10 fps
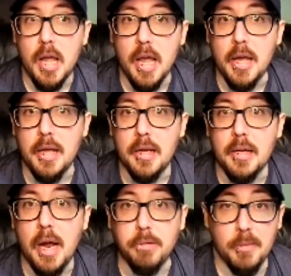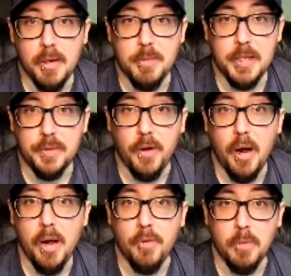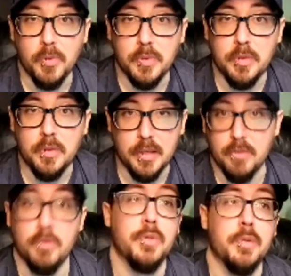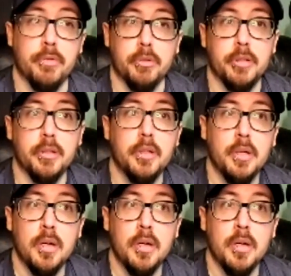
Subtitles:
And I play my PS5 almost exclusively.